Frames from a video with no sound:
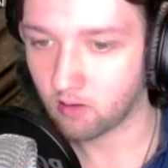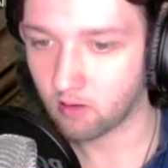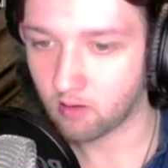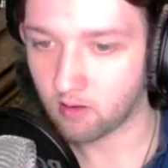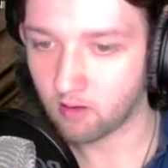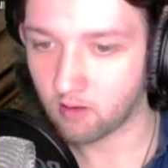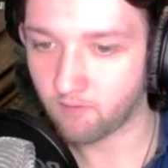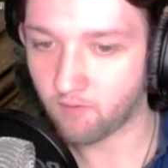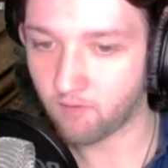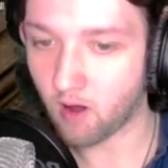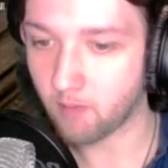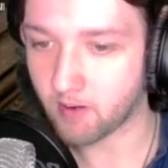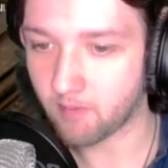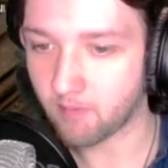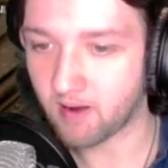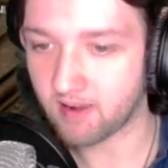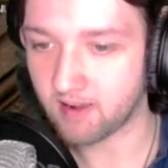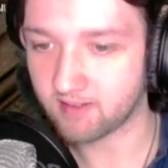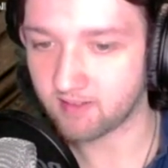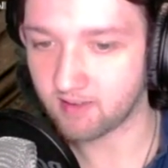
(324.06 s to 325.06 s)
farm
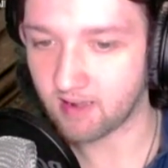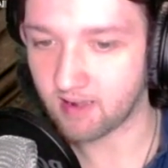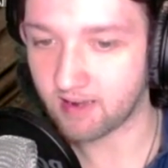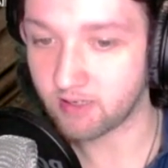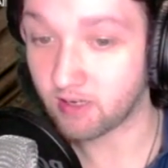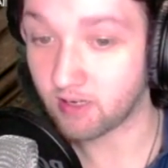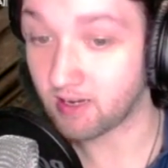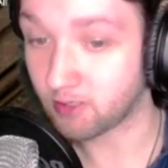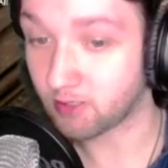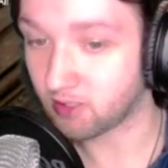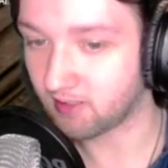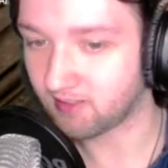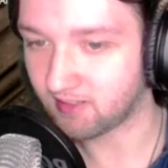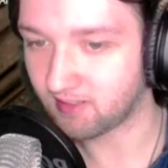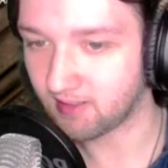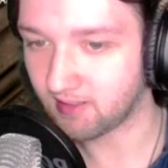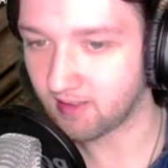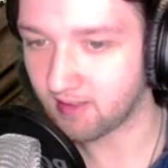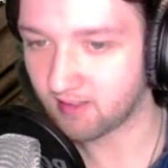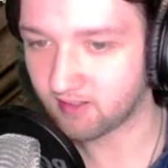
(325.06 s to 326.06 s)
capacity, and you can actually see
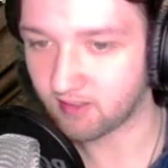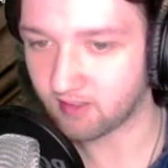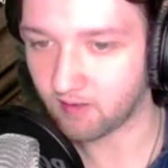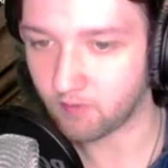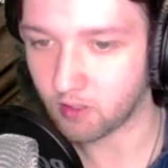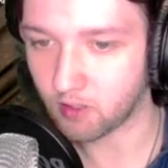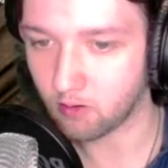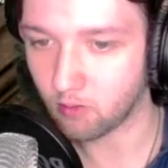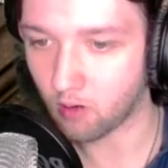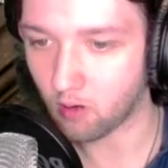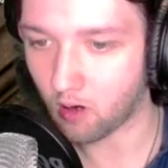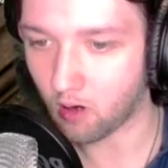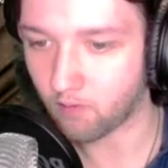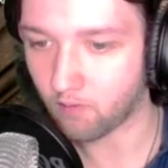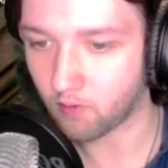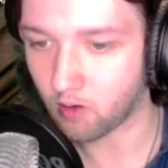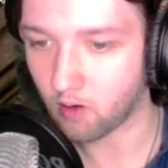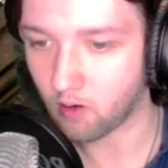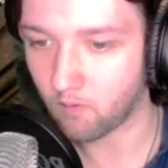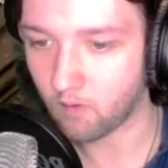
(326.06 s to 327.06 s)
this if you
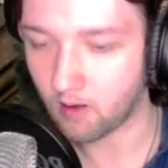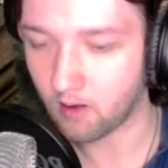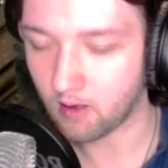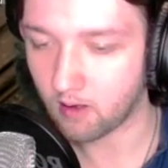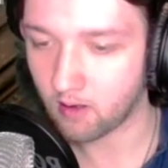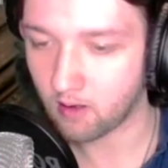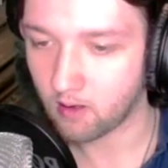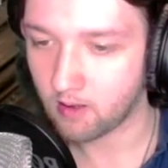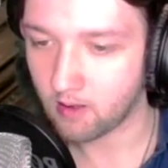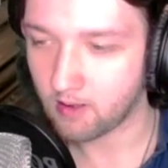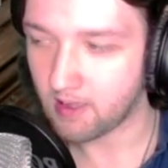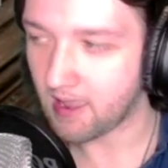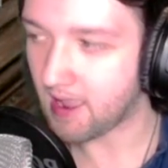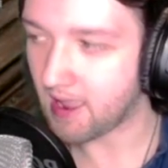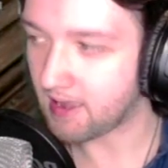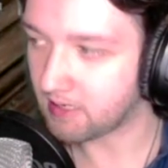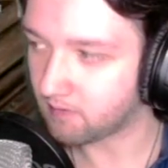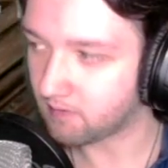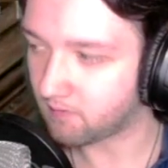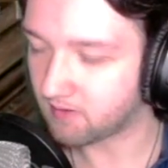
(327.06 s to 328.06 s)
hover over
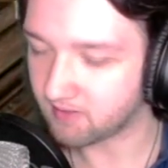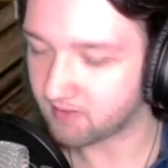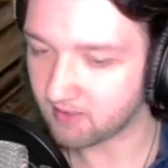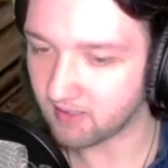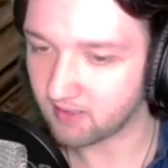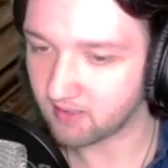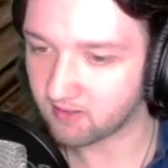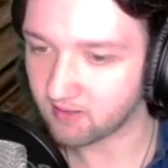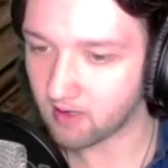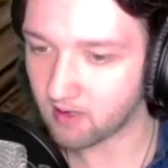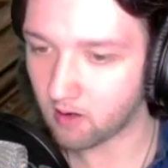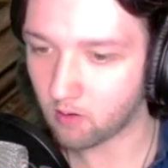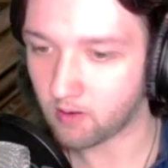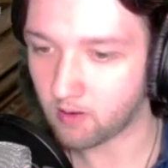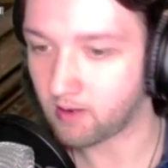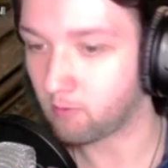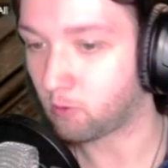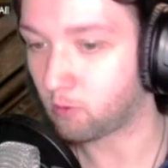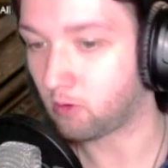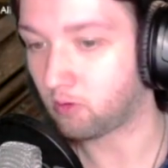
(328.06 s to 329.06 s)
any of the seeds now.
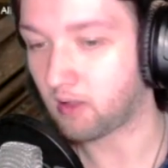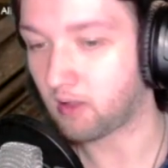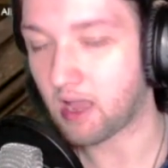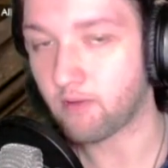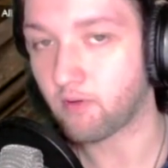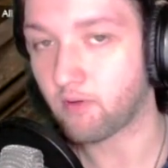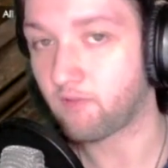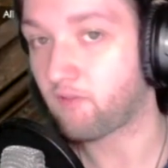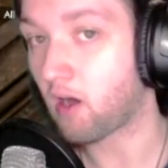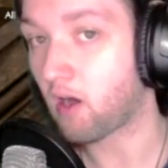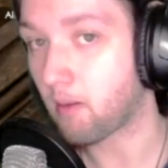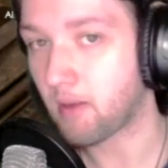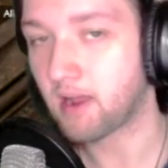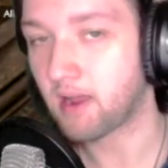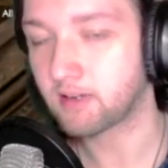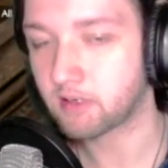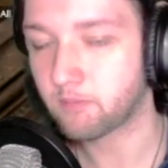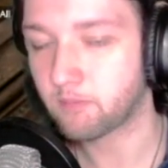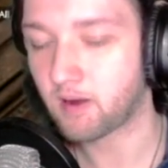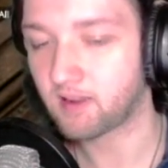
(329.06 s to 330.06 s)
It will have a farmhand
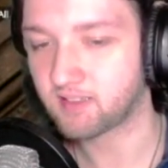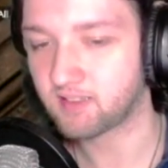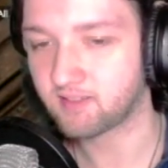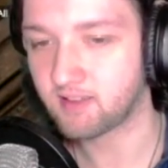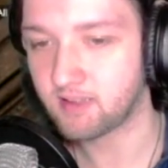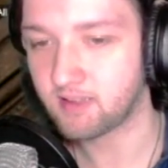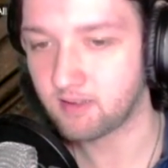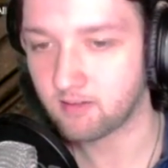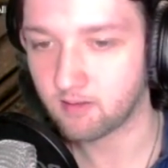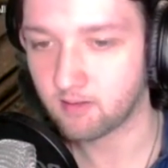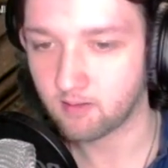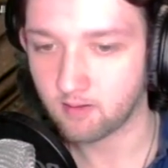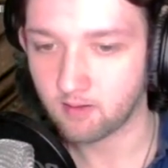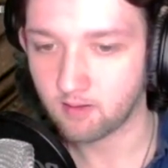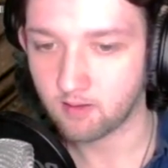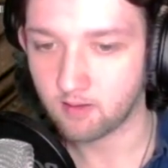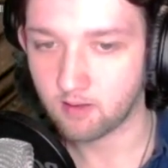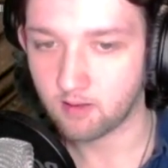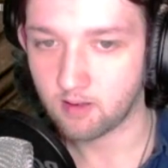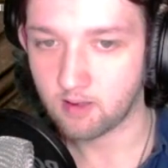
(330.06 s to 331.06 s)
capacity,
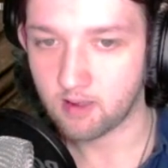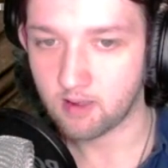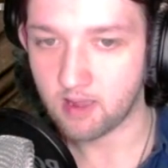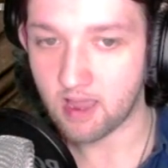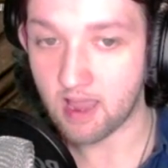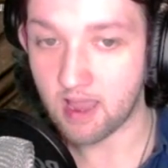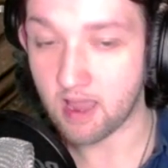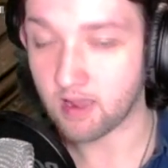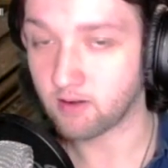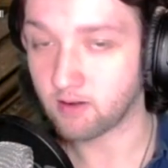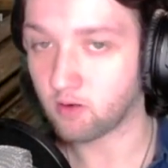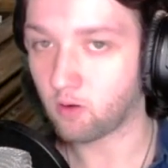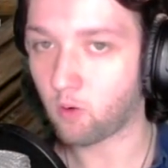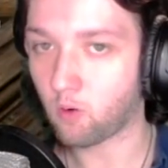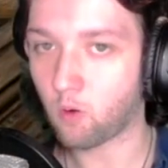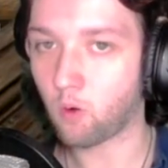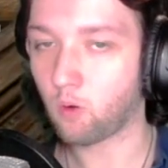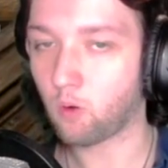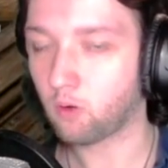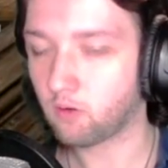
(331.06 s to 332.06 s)
and
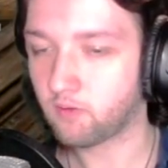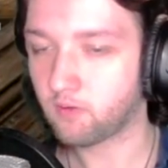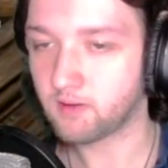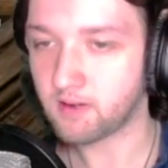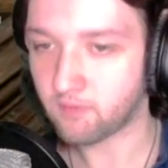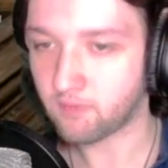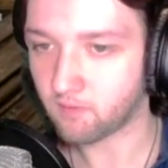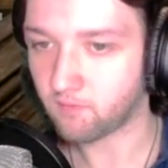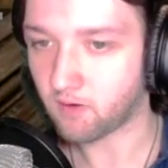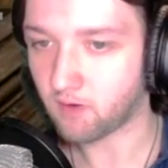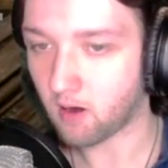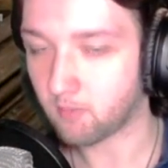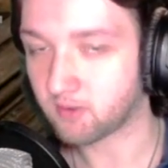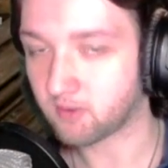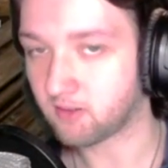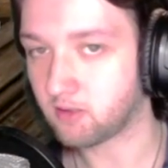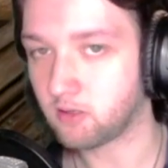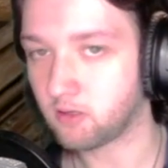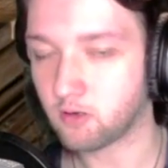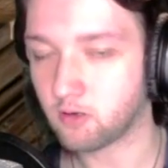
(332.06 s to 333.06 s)
all of the different farms that
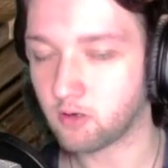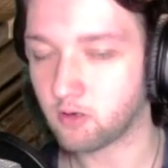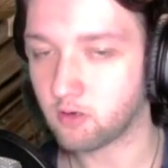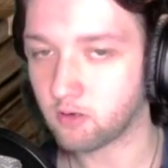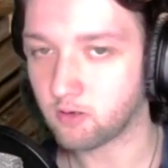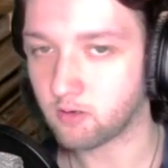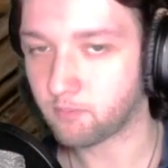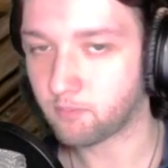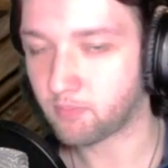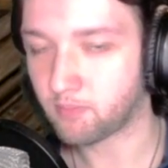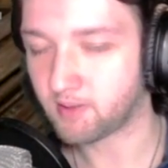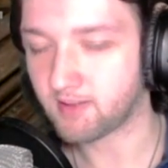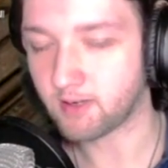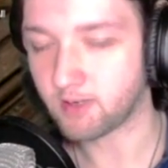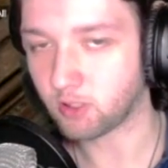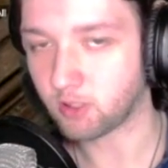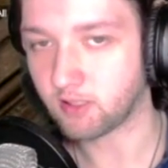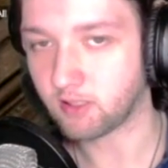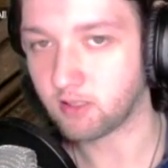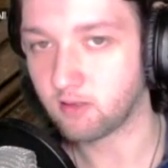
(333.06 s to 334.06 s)
you can
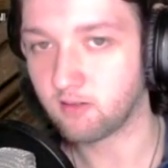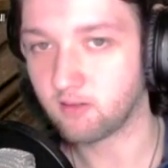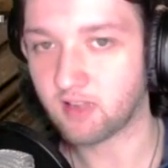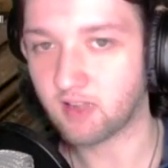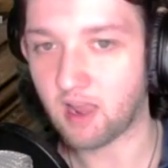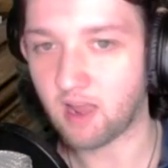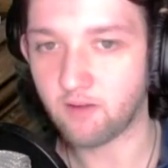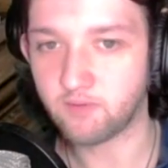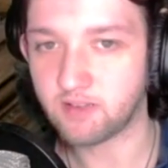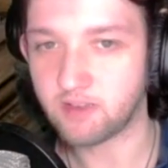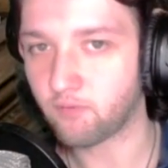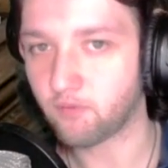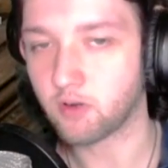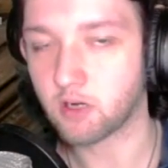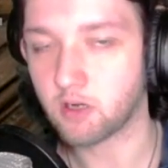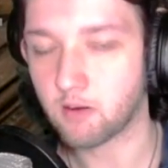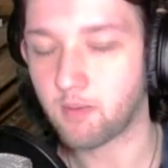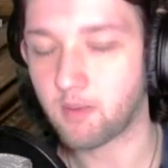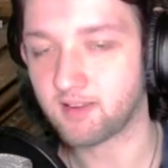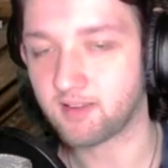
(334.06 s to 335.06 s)
potentially use have different
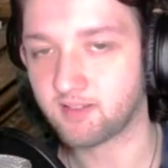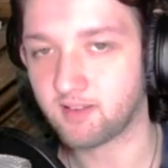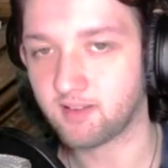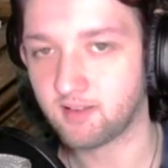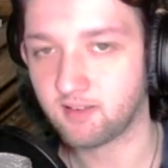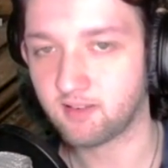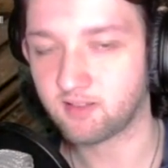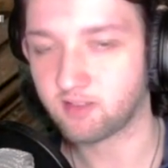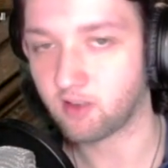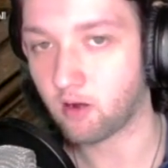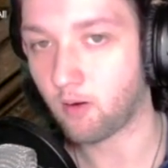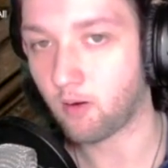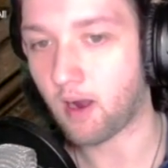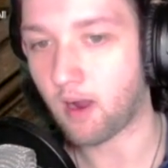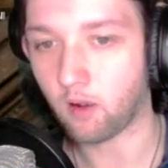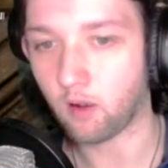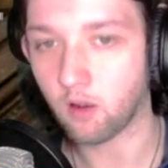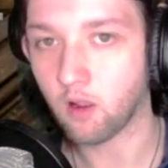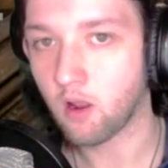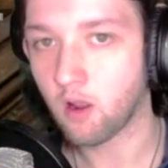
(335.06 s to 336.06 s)
capacities. So
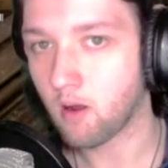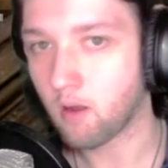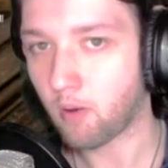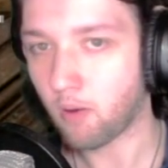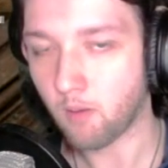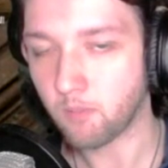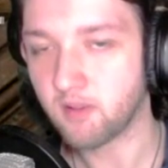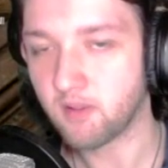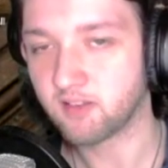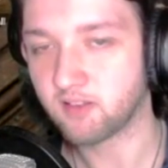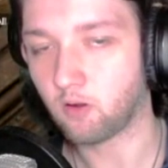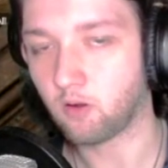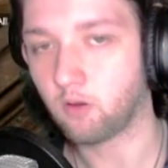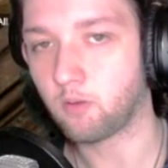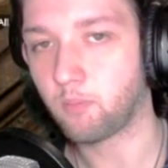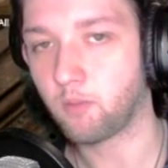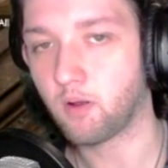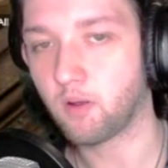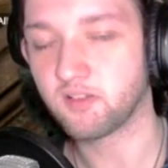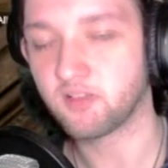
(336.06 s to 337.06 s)
I'll pop this all
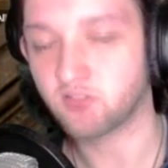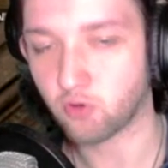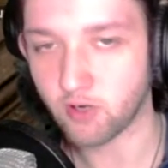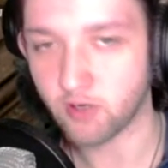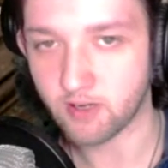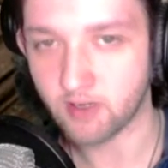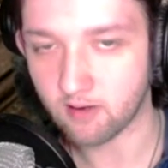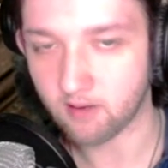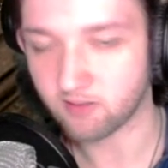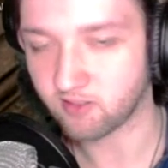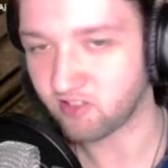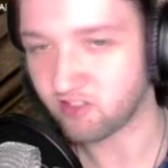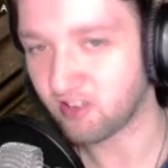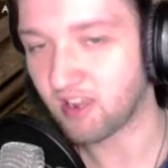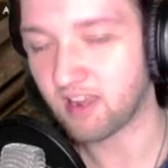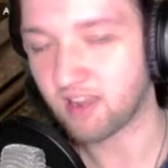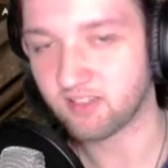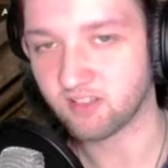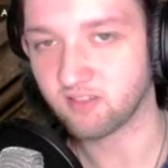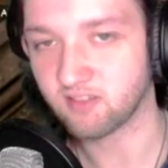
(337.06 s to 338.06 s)
up on the screen now so you
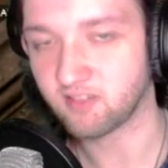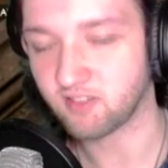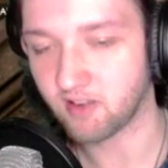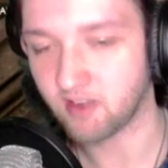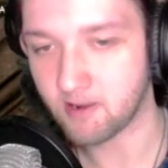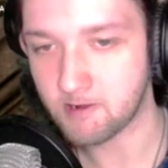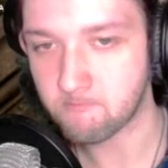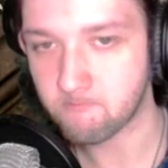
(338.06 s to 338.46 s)
guys can see.